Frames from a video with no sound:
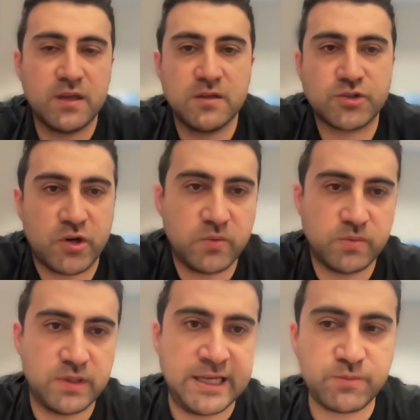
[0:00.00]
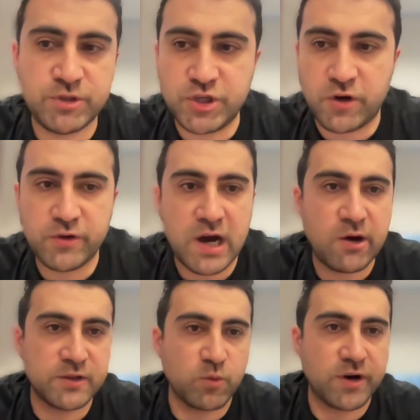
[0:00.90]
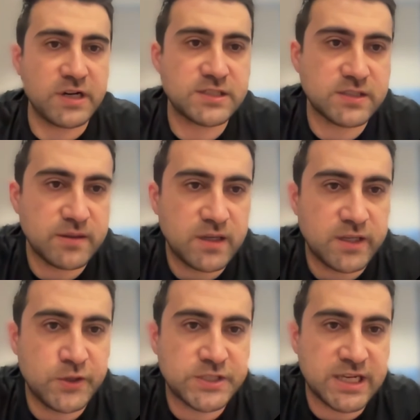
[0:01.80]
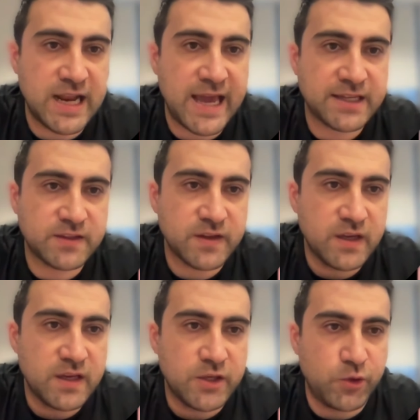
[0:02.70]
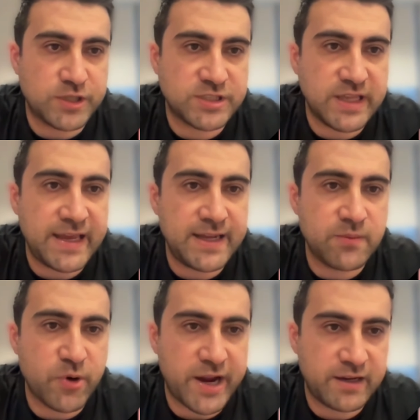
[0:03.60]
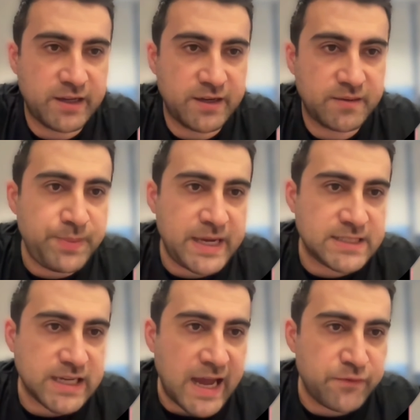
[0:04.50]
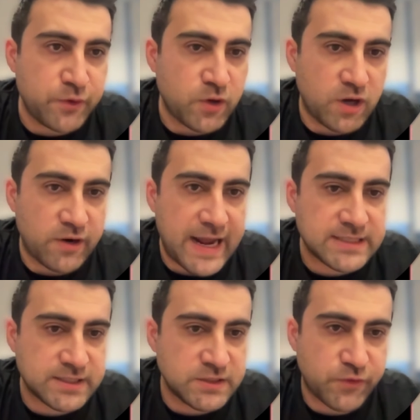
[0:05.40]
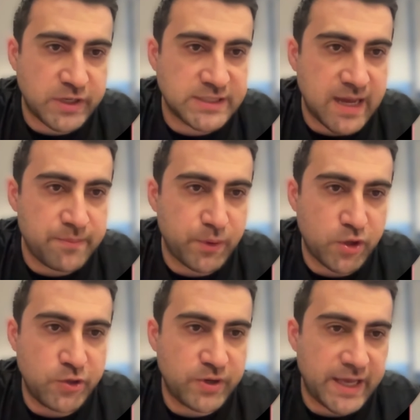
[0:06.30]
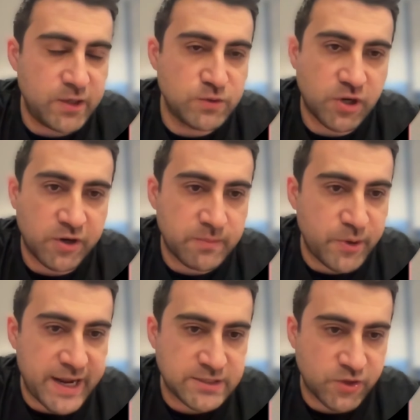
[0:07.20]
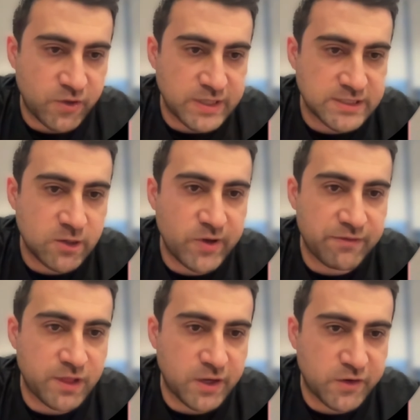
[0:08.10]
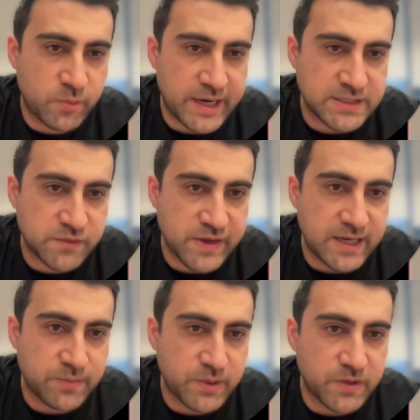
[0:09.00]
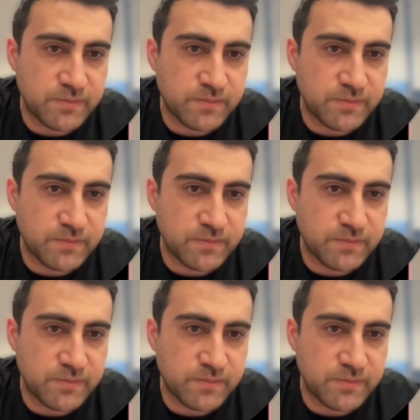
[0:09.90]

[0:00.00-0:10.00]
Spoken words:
So let me show you how it works. You select your staining brand here. Yes, Color Essence, for example, or you can use other brands. So you can see we have a lot of brands available.